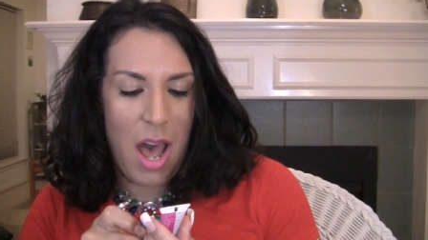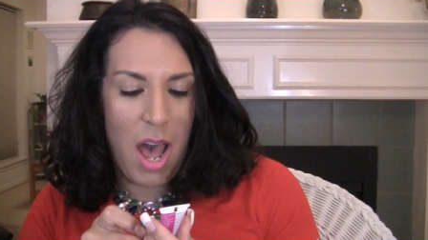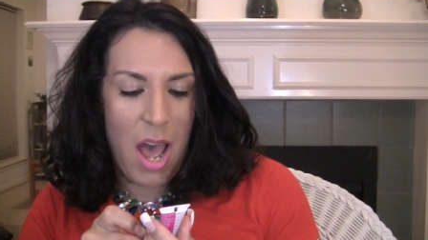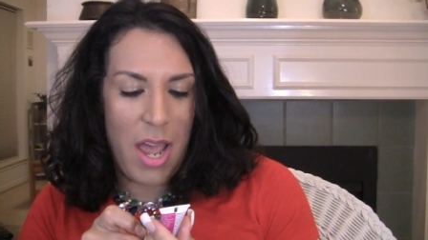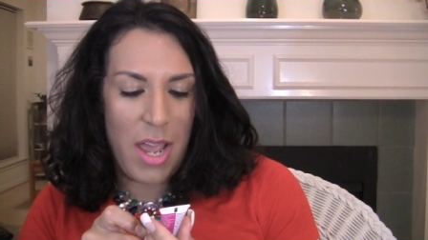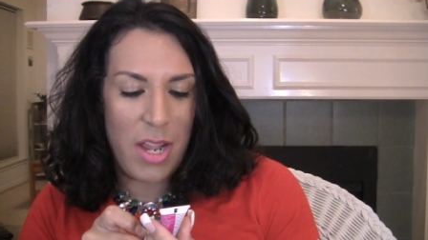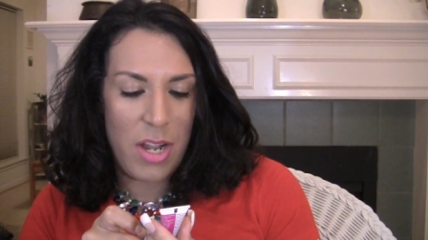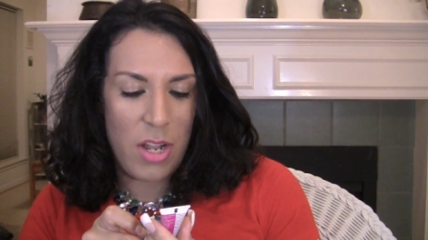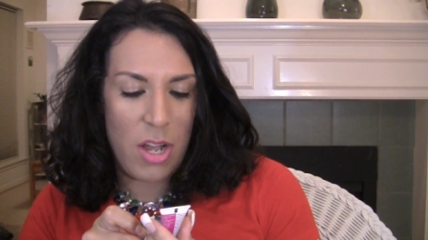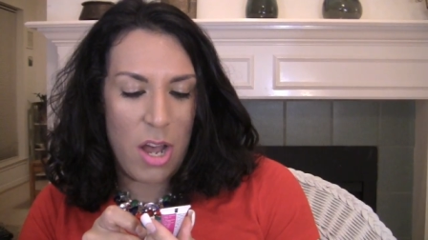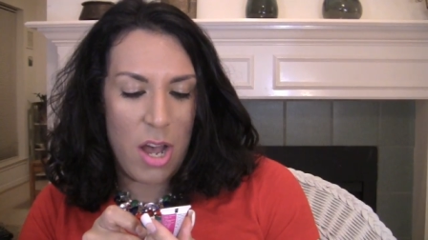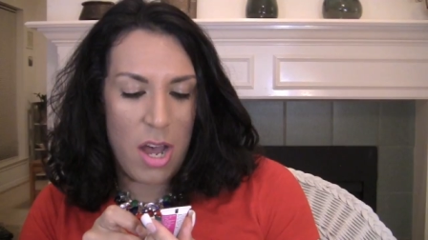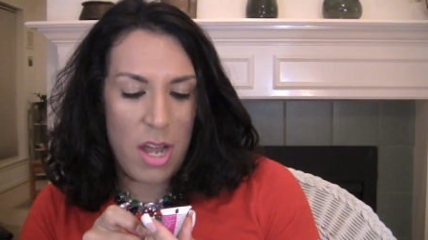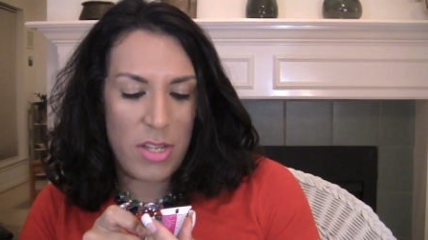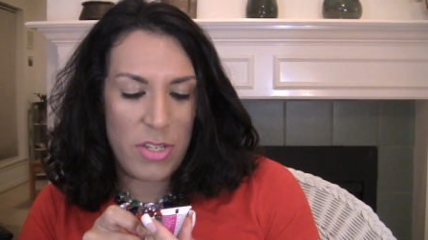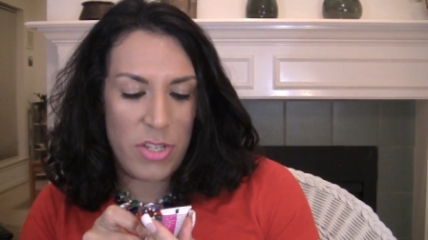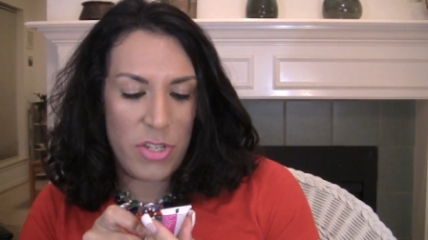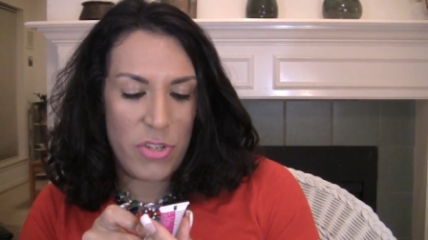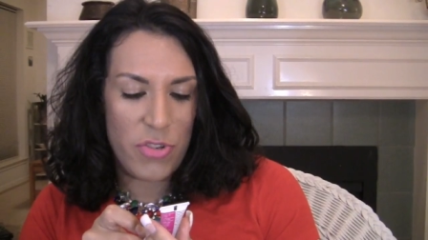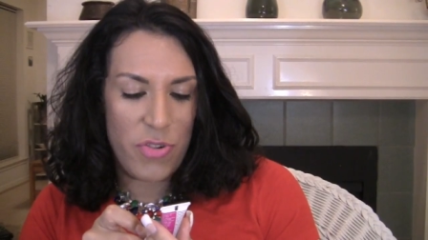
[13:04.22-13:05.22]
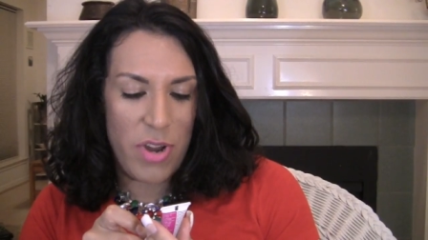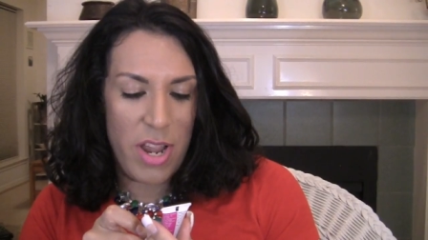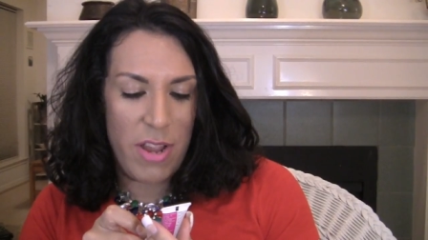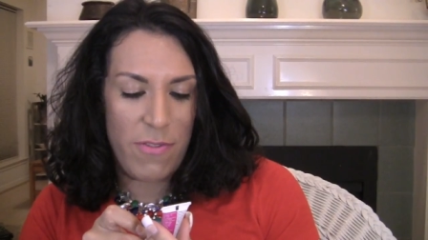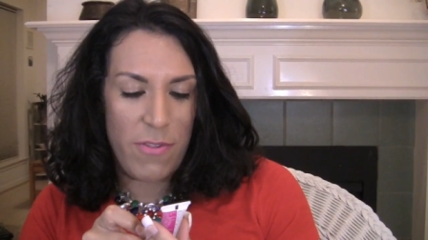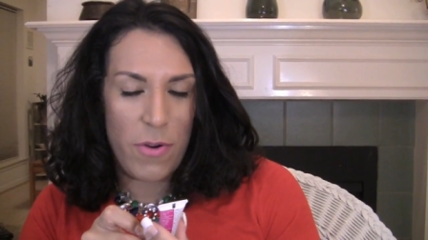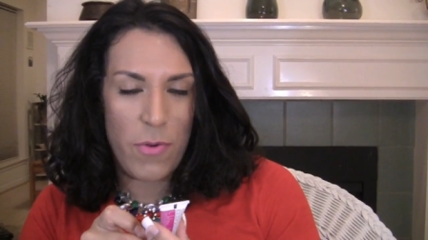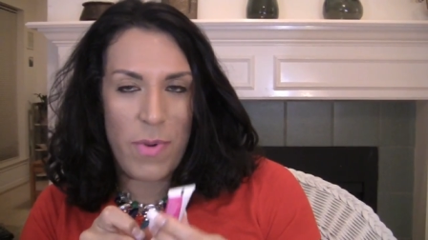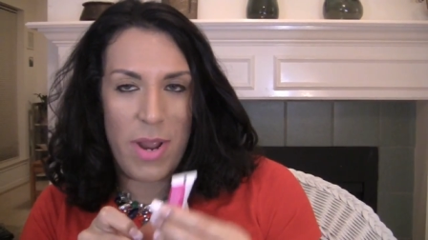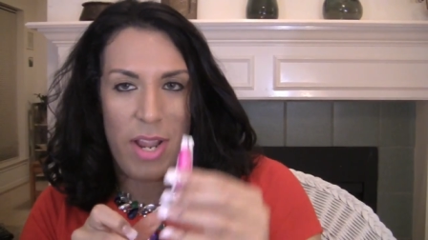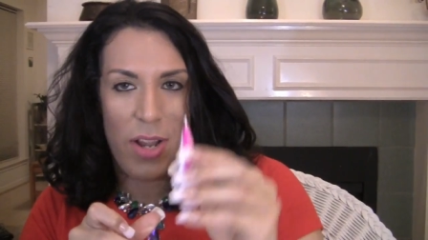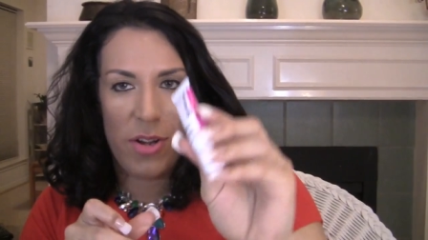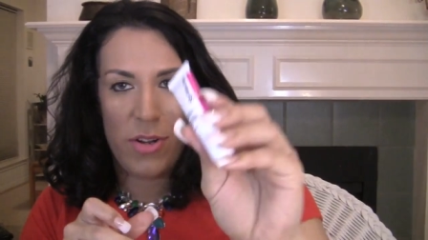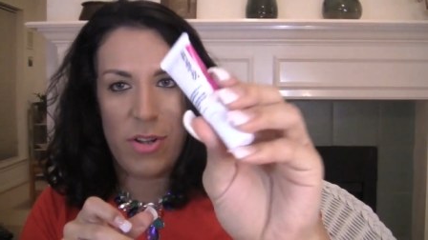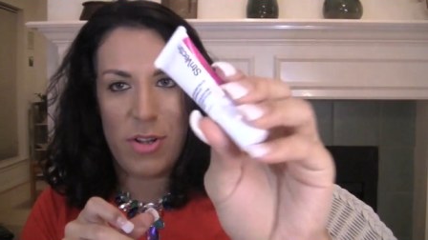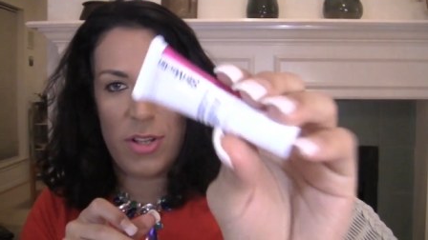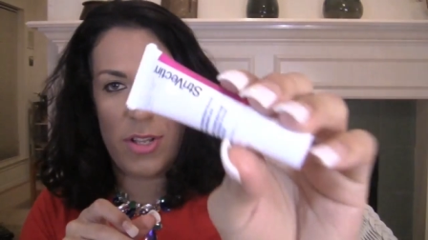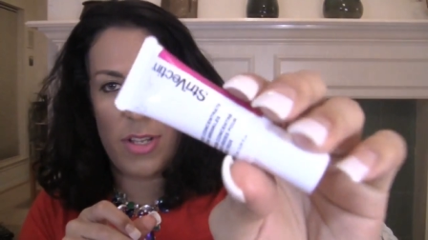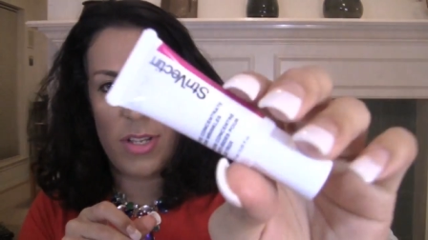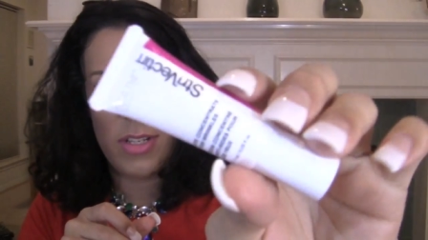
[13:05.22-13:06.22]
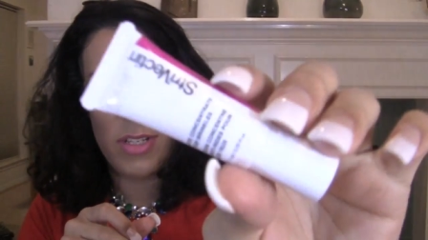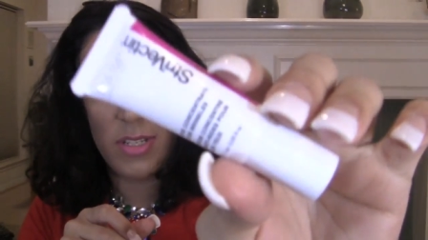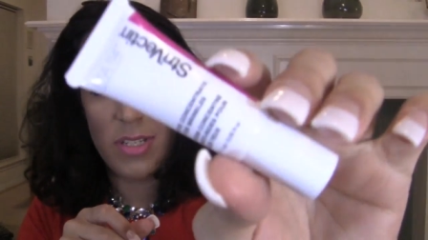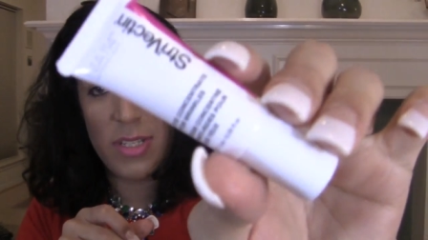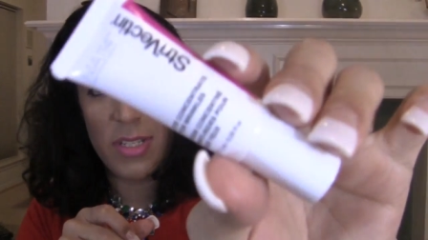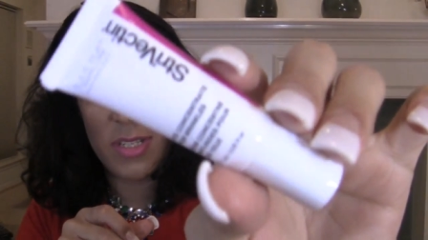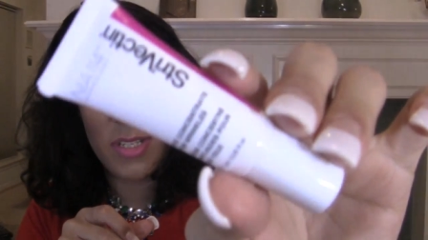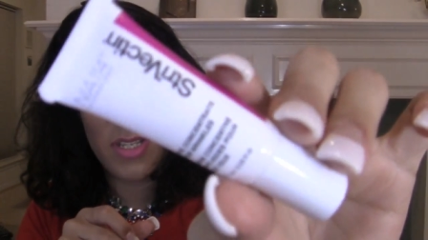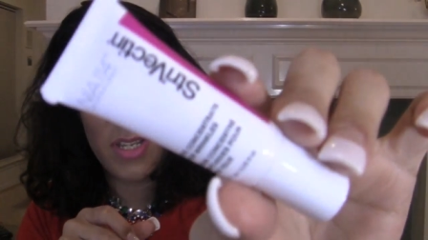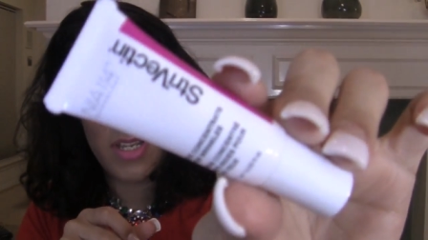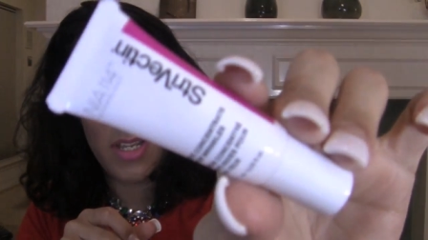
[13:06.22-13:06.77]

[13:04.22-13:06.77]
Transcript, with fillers: Eye Concentrate for Wrinkles.